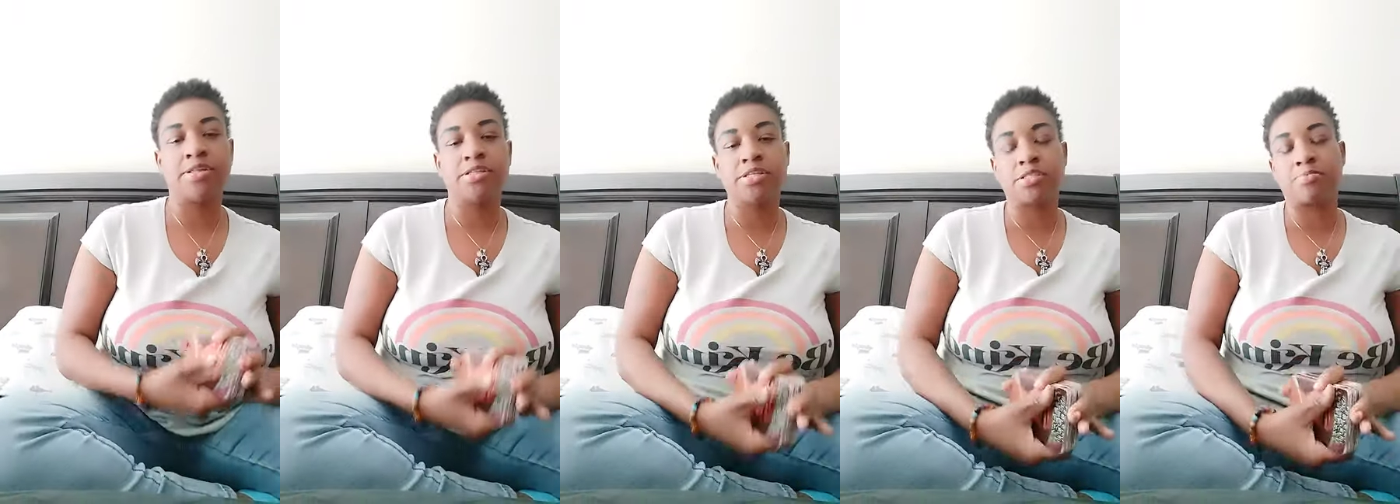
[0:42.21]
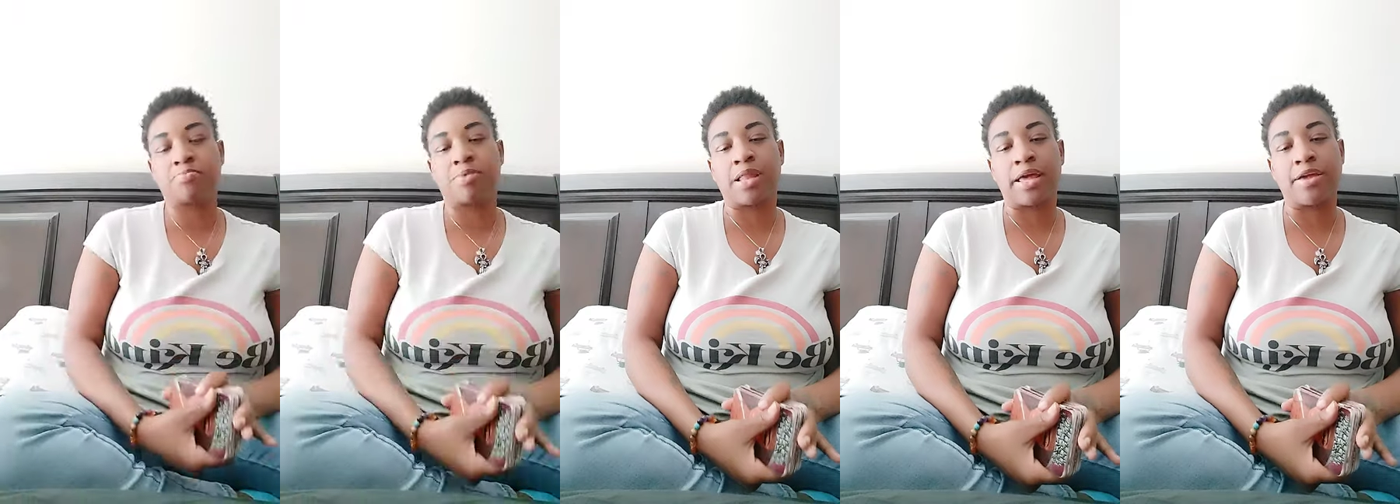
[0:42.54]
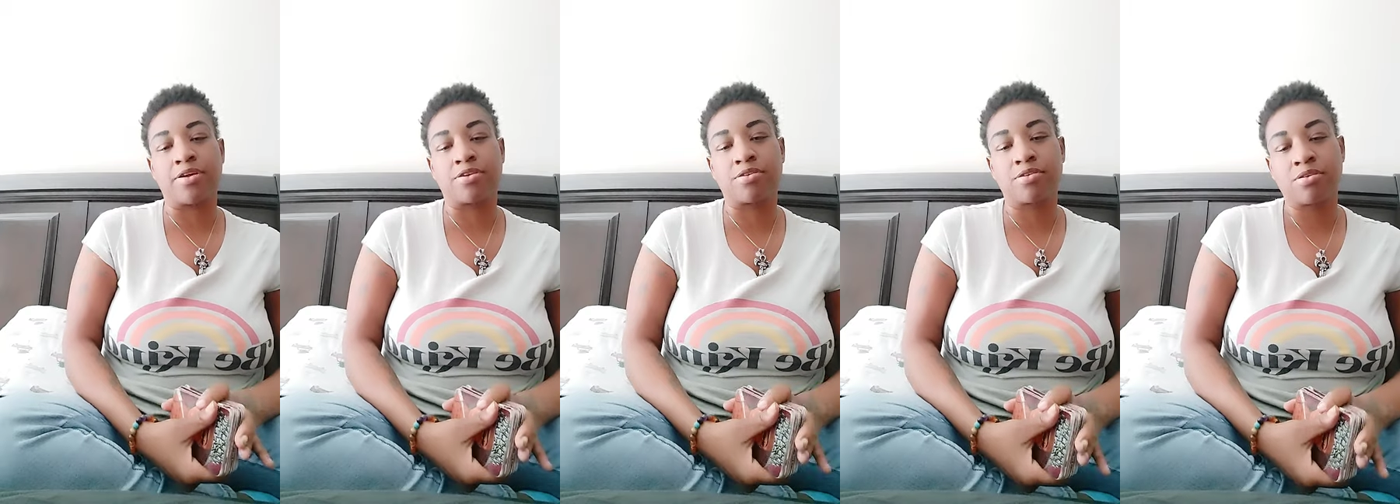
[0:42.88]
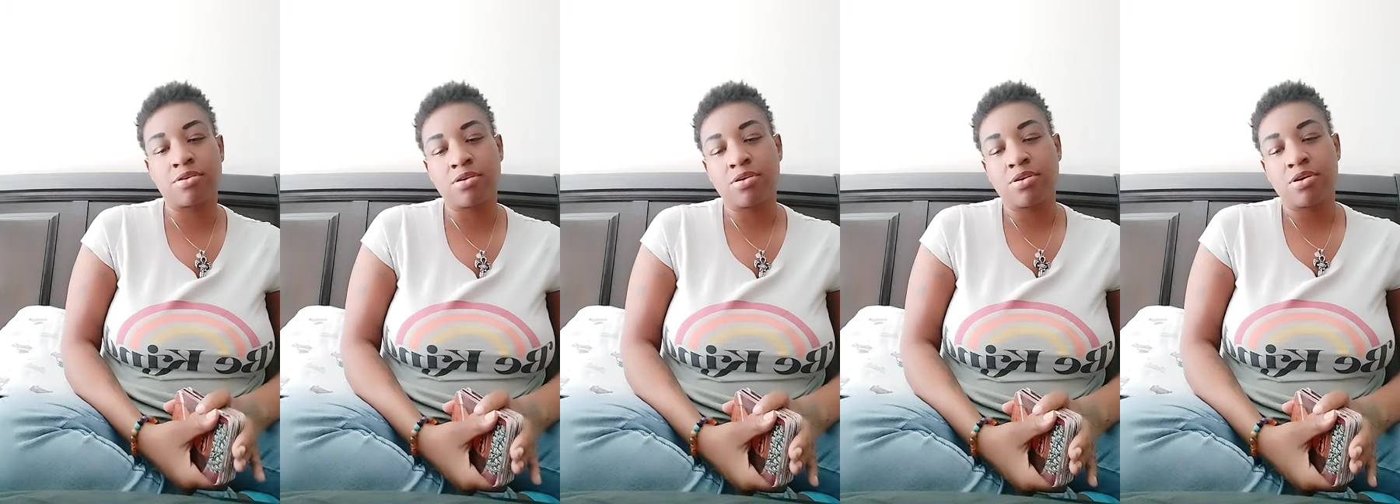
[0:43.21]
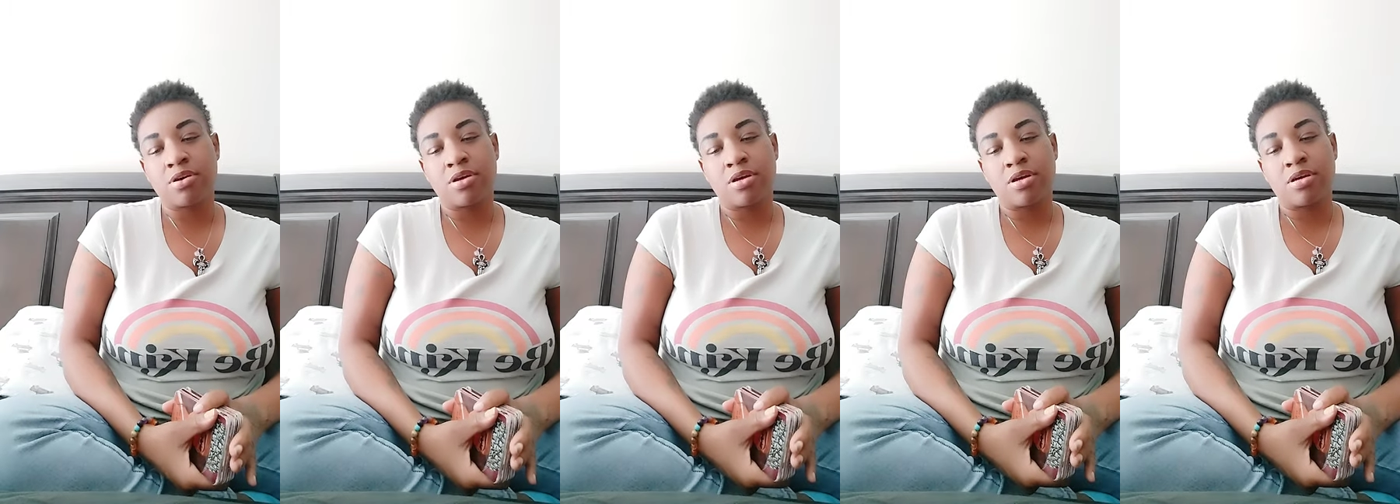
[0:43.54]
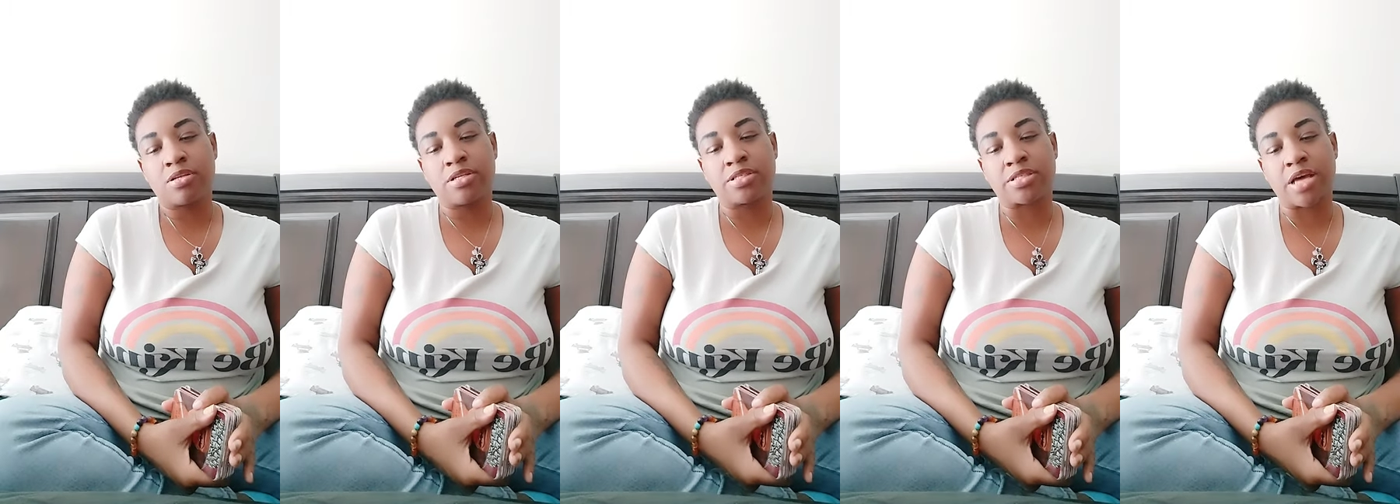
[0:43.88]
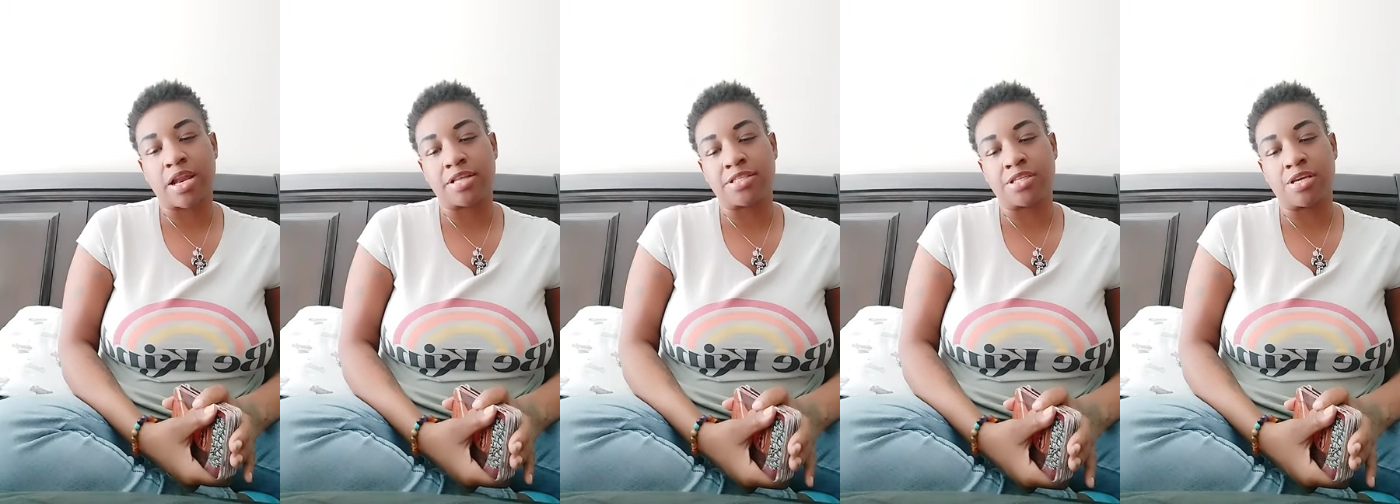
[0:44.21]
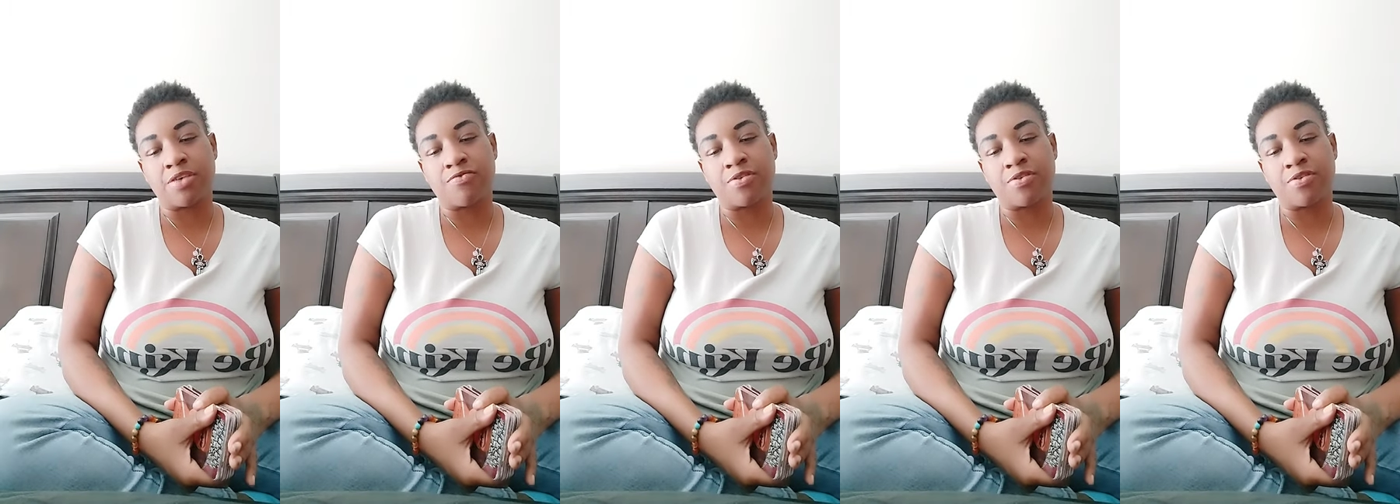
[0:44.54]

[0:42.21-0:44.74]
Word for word: This player decided to give